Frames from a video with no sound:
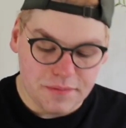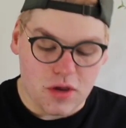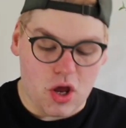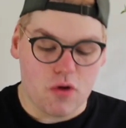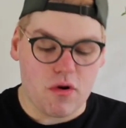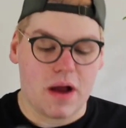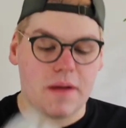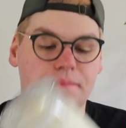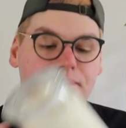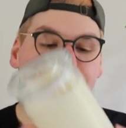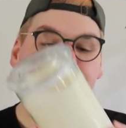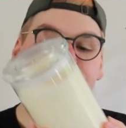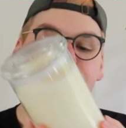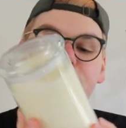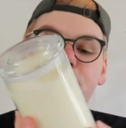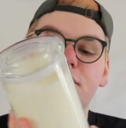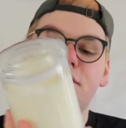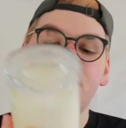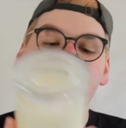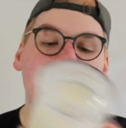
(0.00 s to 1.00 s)
All right.
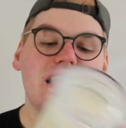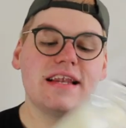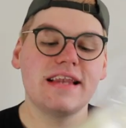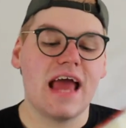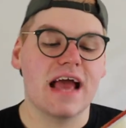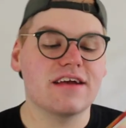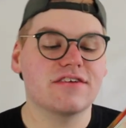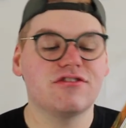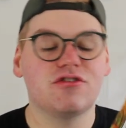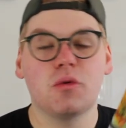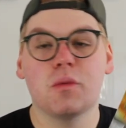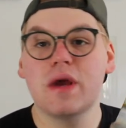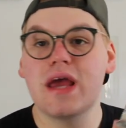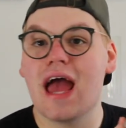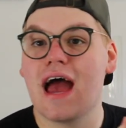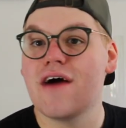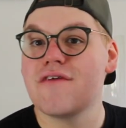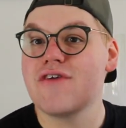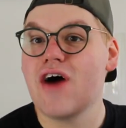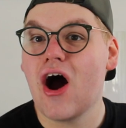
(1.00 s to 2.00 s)
Next, we
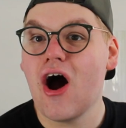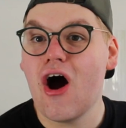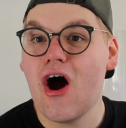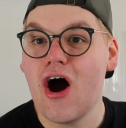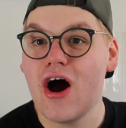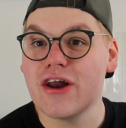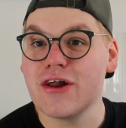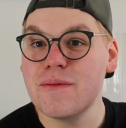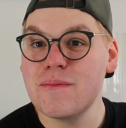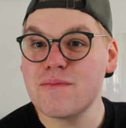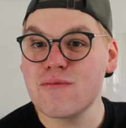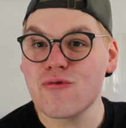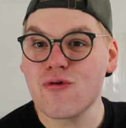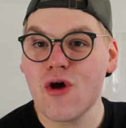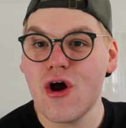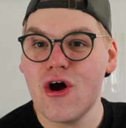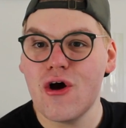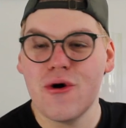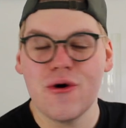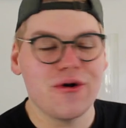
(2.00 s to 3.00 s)
have Autumn
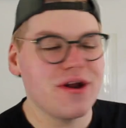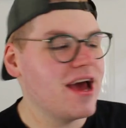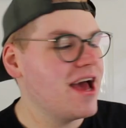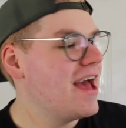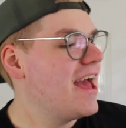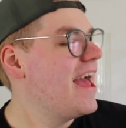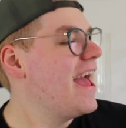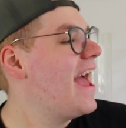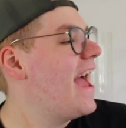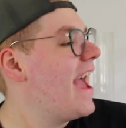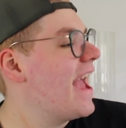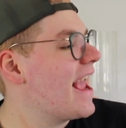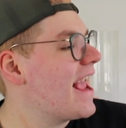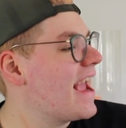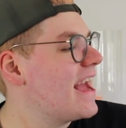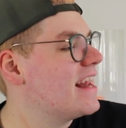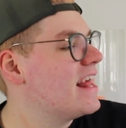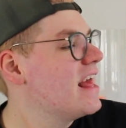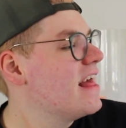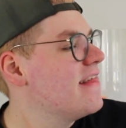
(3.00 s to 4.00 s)
Road,
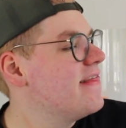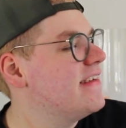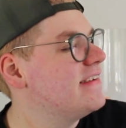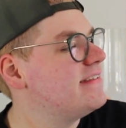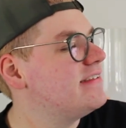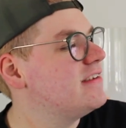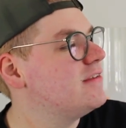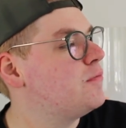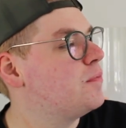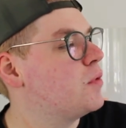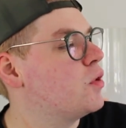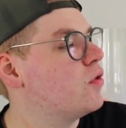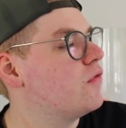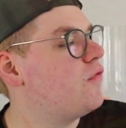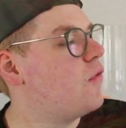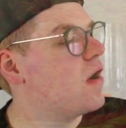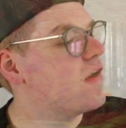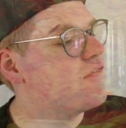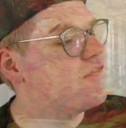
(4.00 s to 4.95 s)
and this is beautiful.